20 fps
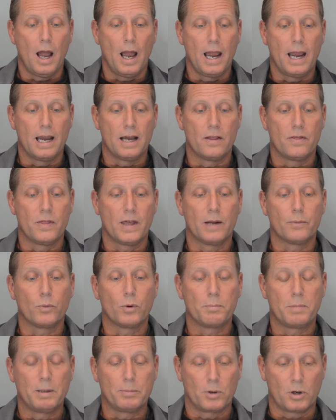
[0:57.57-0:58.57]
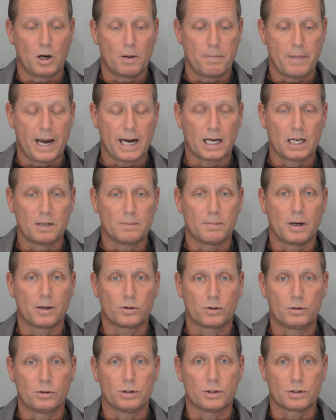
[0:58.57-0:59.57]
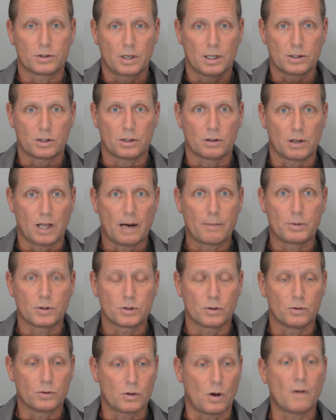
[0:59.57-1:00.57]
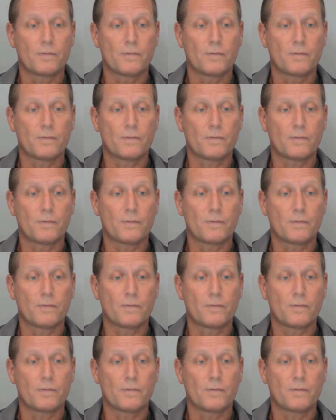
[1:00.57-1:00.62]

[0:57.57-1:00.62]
And then when people come back in a month to discuss their lab results,